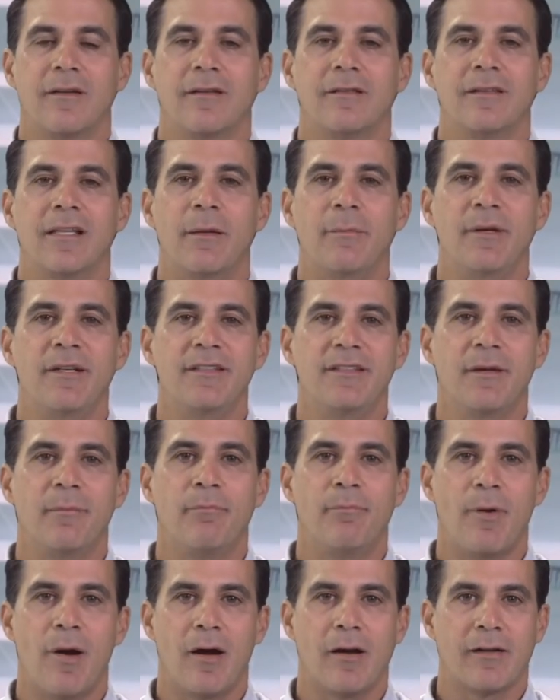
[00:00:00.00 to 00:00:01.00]
let me
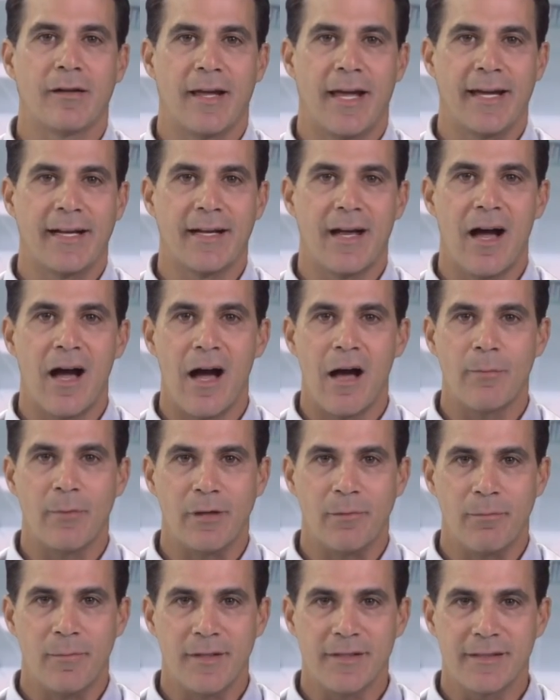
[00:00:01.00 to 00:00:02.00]
debunk a
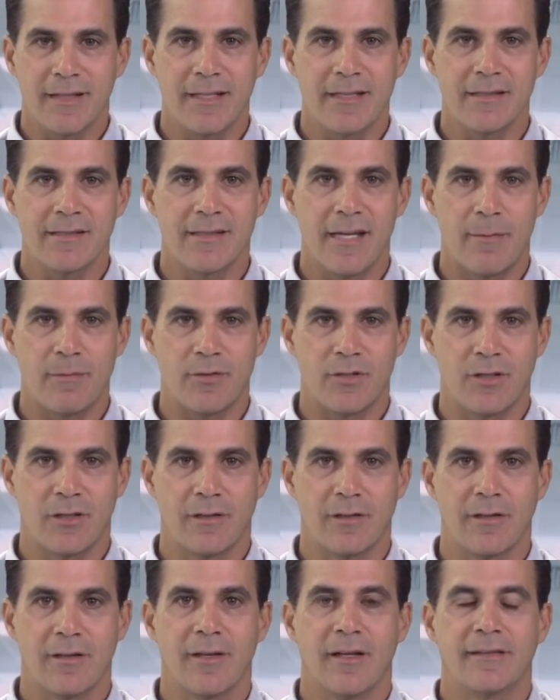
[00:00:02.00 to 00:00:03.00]
common
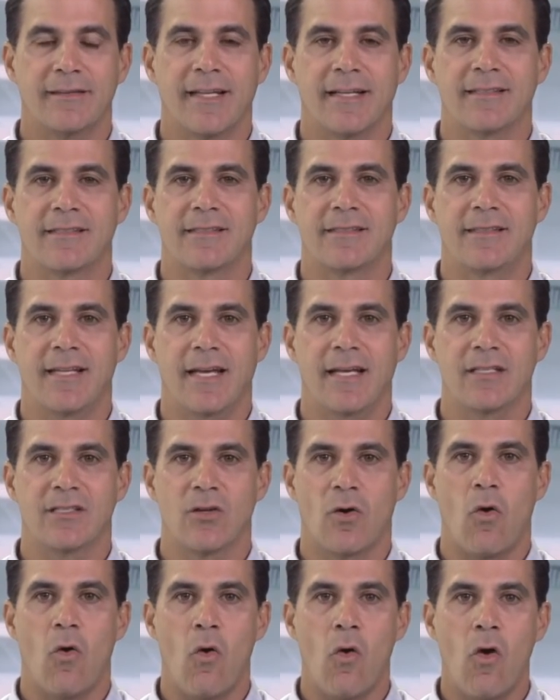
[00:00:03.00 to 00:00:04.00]
misconception that states
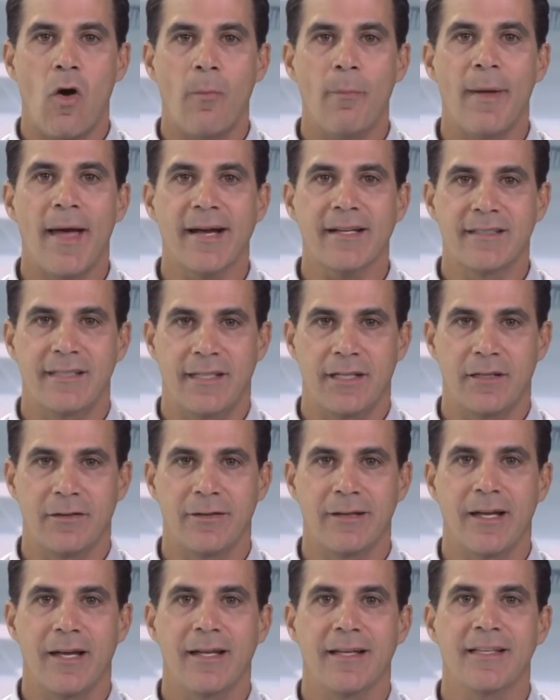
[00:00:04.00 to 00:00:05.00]
all
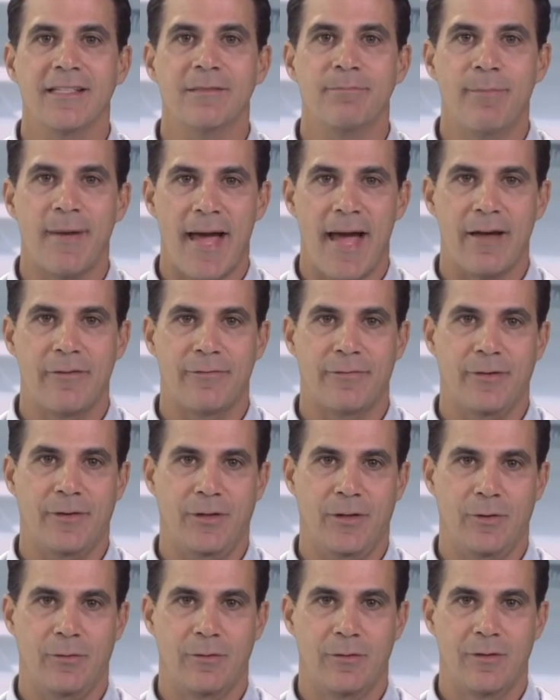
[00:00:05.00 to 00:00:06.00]
bacteria is bad for
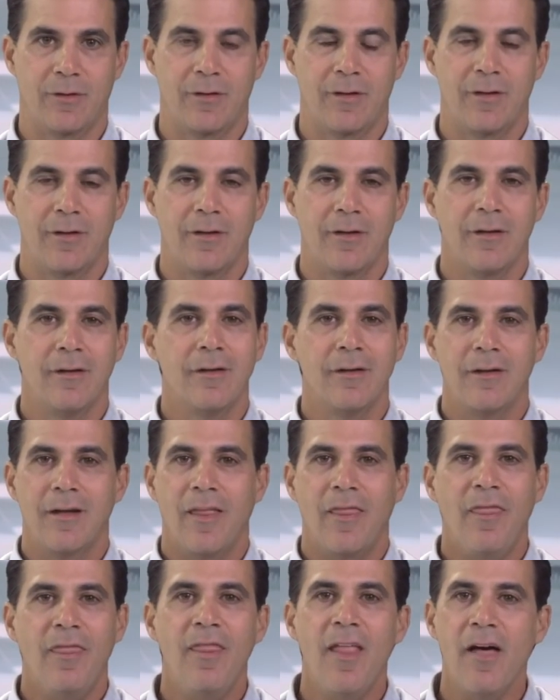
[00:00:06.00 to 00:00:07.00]
you.
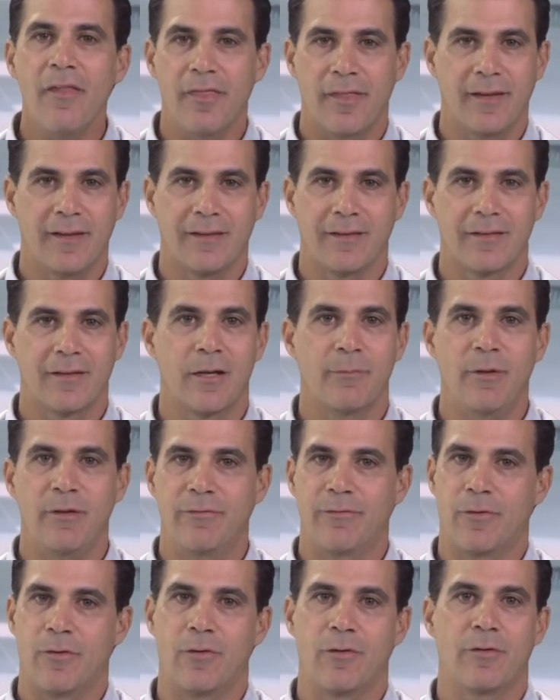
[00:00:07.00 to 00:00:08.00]
Nothing could be
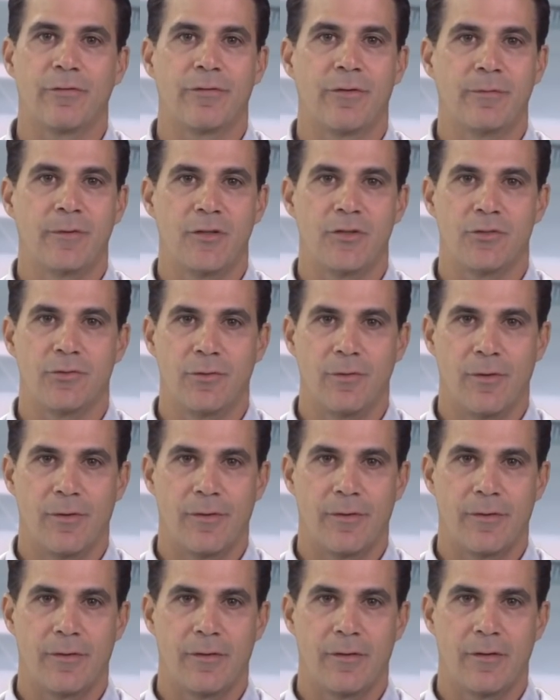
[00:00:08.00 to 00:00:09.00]
further from the truth.